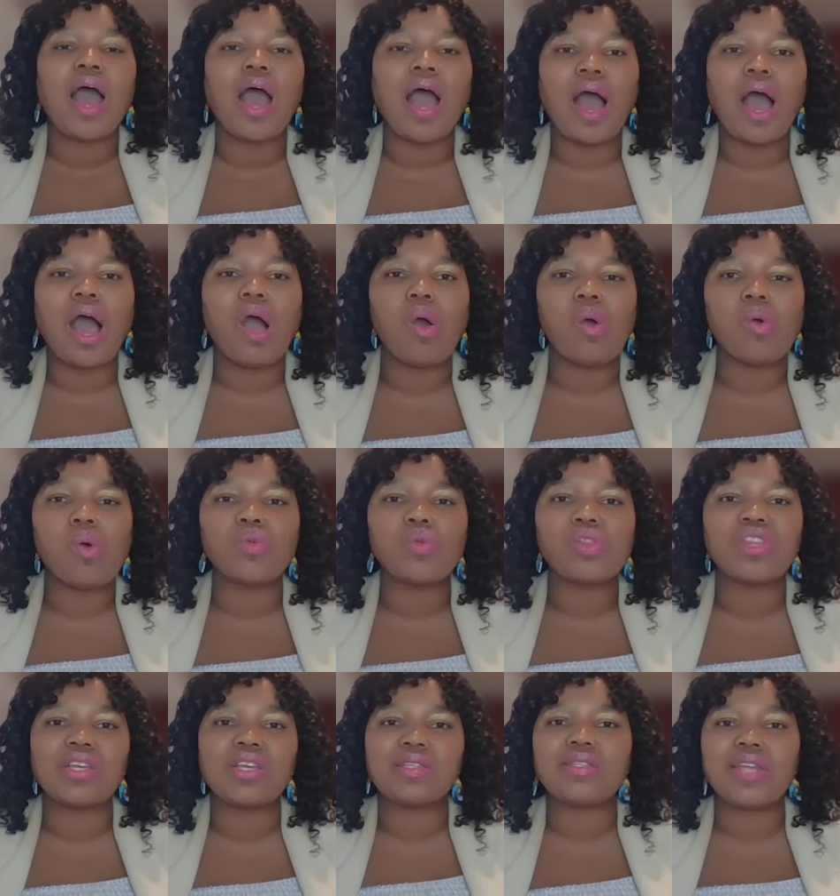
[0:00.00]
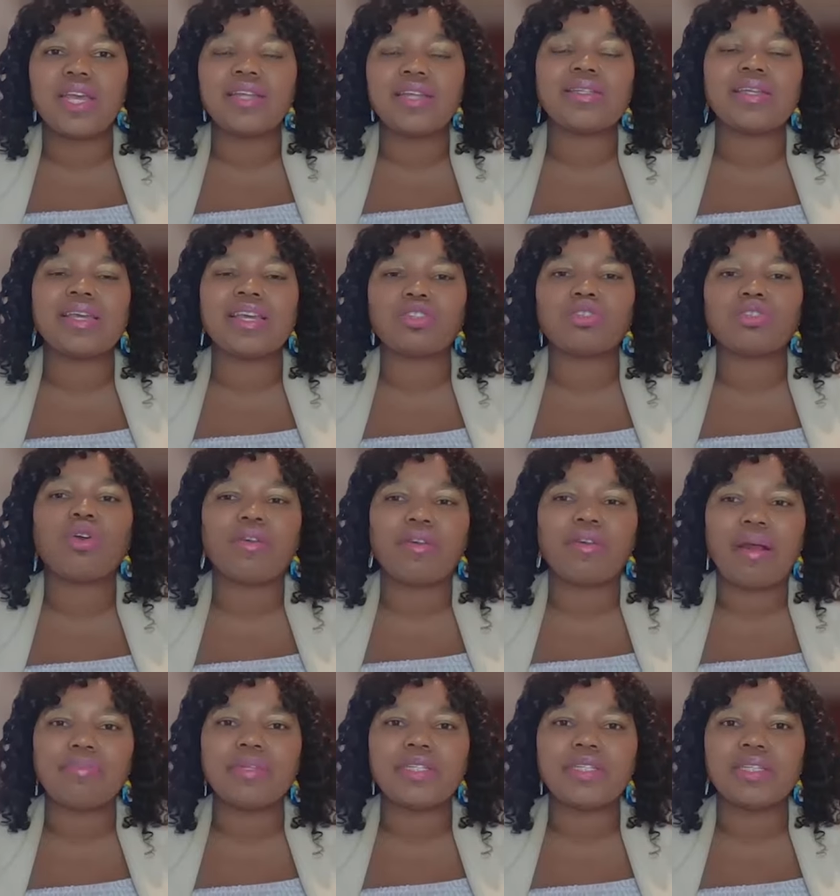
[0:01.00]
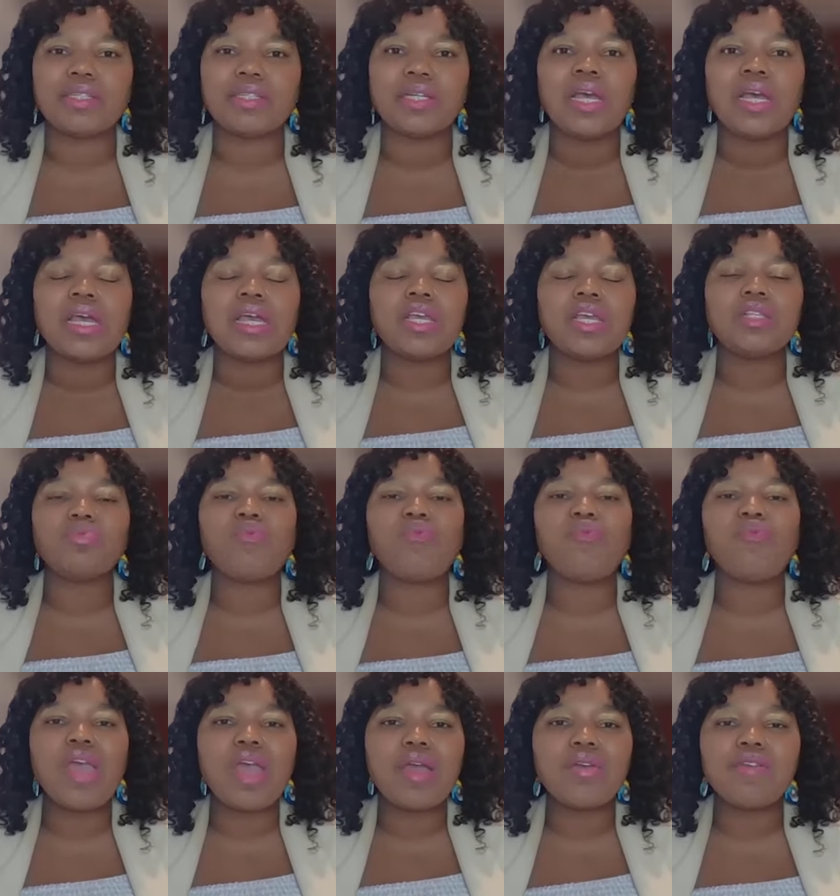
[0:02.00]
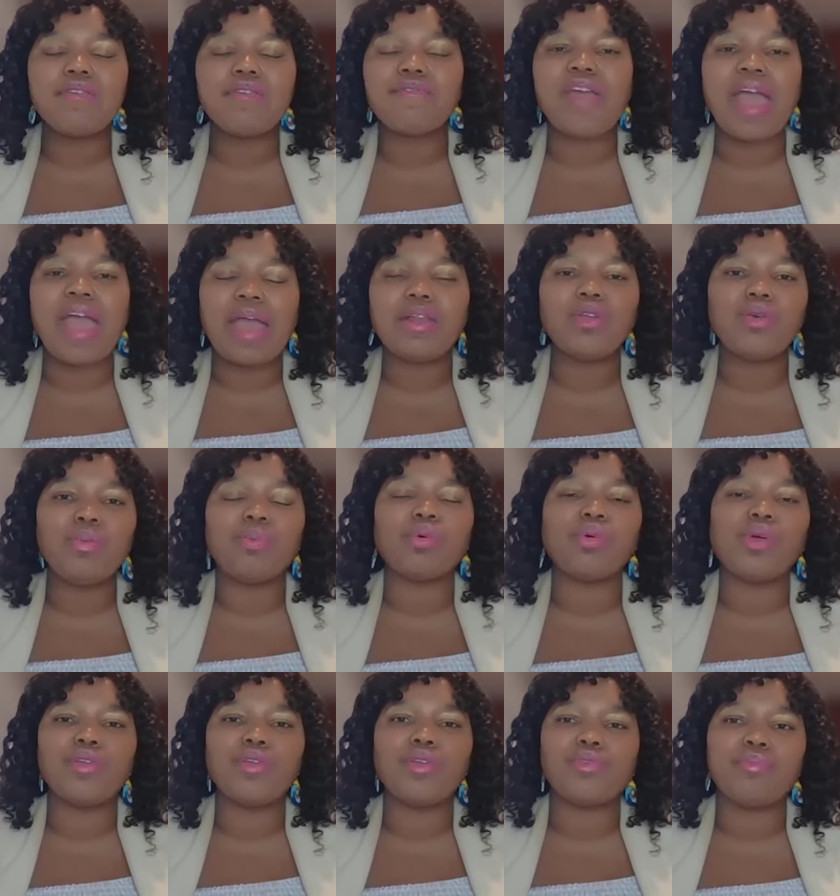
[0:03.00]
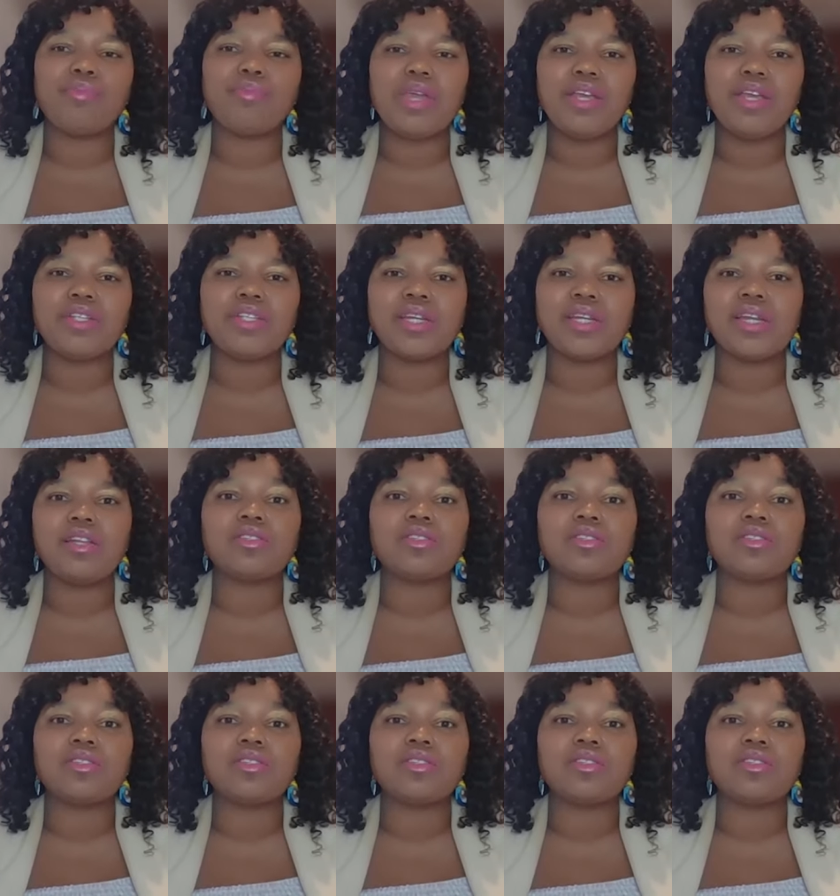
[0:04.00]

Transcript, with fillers: how the state gets corrupted is very valuable information.